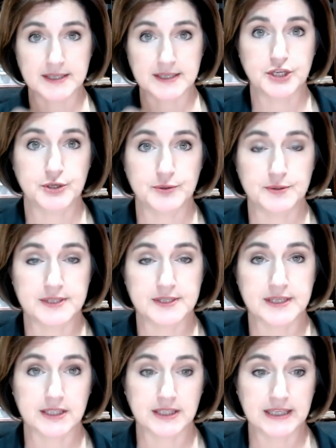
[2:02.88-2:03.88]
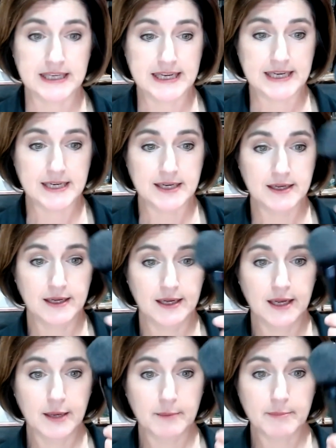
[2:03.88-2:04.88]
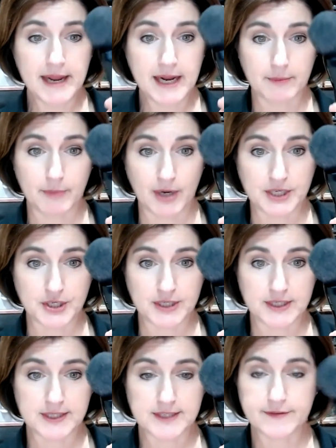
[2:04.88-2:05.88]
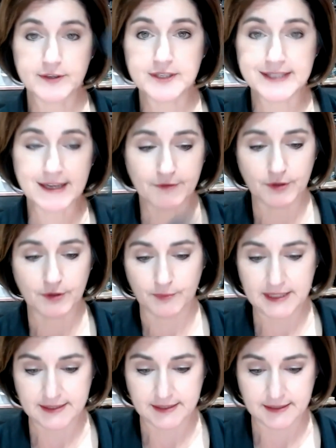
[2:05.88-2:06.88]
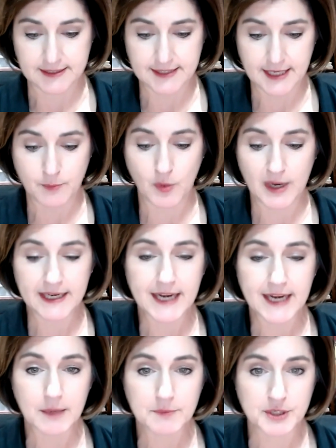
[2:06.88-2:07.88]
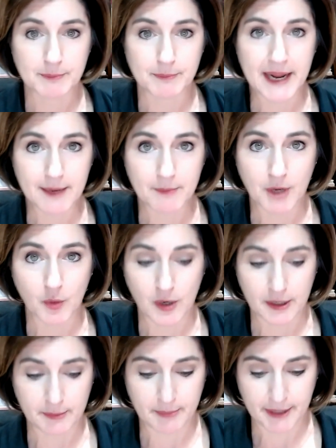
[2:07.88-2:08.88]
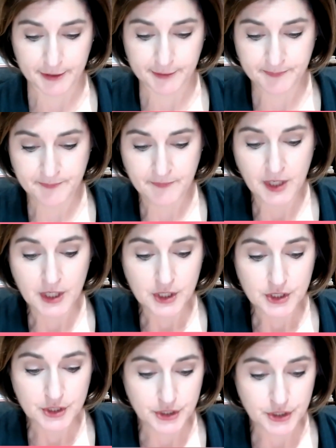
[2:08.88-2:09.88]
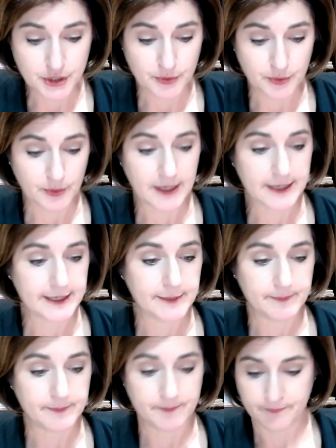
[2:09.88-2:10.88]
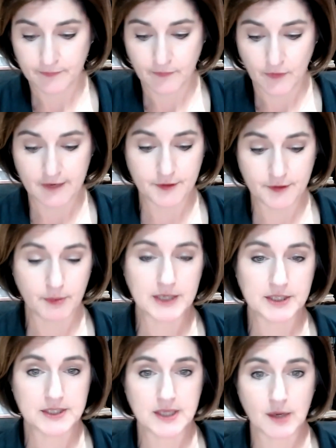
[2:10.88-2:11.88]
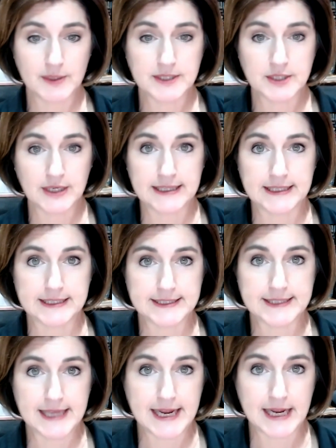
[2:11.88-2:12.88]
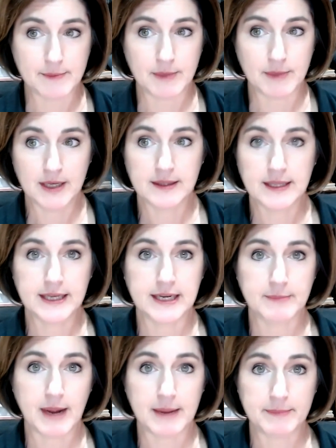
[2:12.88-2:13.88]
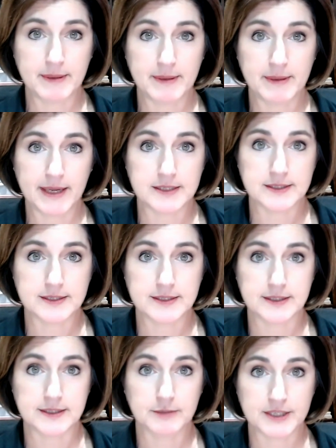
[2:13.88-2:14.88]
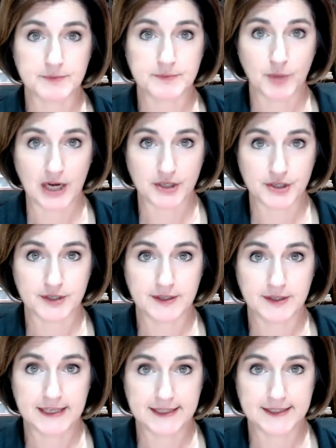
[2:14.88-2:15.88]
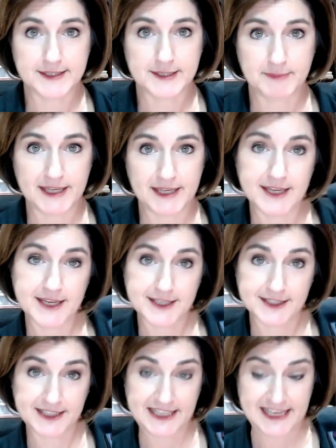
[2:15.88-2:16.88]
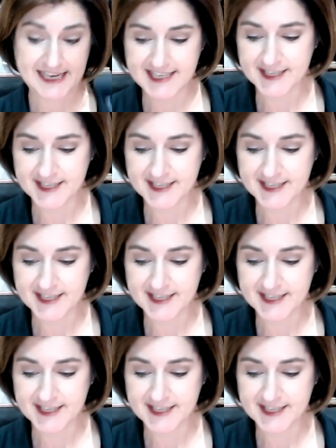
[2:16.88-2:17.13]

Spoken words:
use clean makeup brushes for several reasons. And one, it helps your makeup go on better. Two, if your blush is always looking the same, then it might be because your blush brush needs to be cleaned.